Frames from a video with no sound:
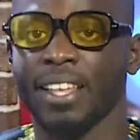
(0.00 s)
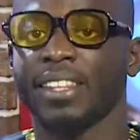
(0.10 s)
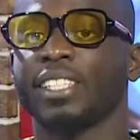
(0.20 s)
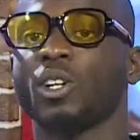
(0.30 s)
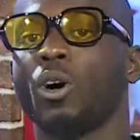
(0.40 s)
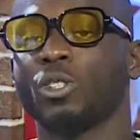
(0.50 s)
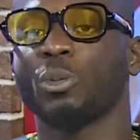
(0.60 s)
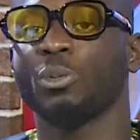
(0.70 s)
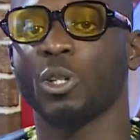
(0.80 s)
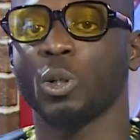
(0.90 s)
that
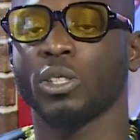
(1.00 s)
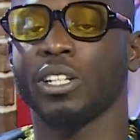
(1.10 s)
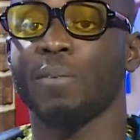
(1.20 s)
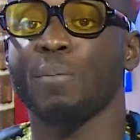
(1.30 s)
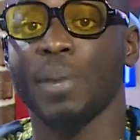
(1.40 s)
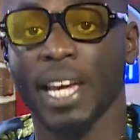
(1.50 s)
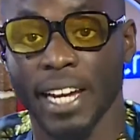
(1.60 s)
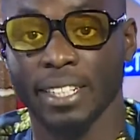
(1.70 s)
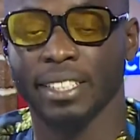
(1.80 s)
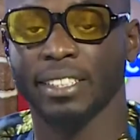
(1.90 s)
entrepreneurs have
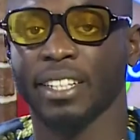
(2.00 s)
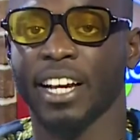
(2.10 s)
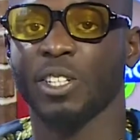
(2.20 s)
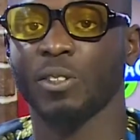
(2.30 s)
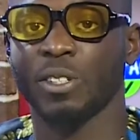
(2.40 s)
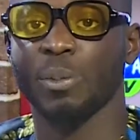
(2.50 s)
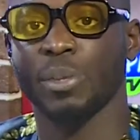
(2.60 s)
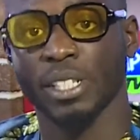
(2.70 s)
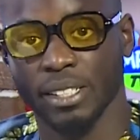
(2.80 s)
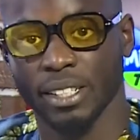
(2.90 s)
made in the line of their
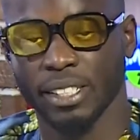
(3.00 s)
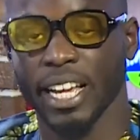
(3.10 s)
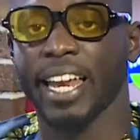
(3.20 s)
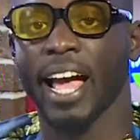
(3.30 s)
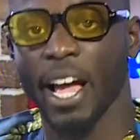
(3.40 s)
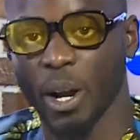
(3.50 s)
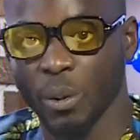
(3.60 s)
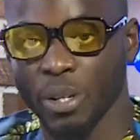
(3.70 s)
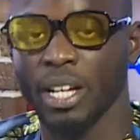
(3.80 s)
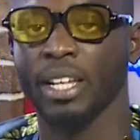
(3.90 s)
business and how